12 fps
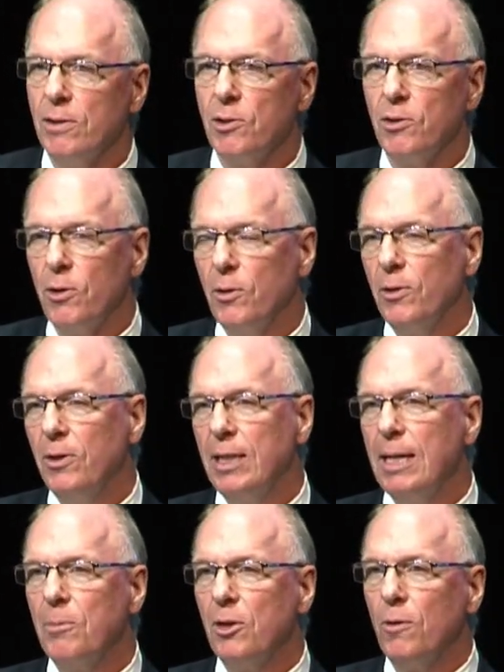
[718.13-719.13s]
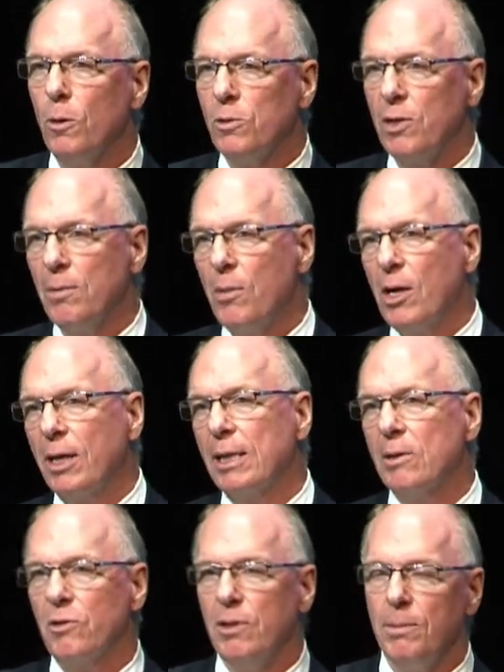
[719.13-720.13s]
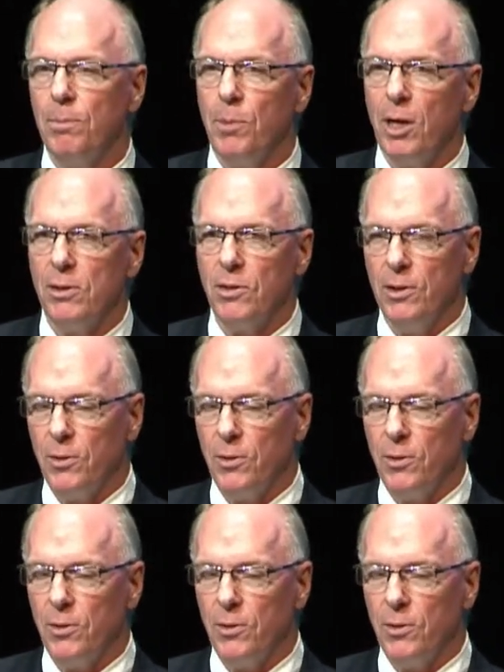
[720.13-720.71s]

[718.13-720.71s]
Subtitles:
So there are a number of wholesale markets in parts of the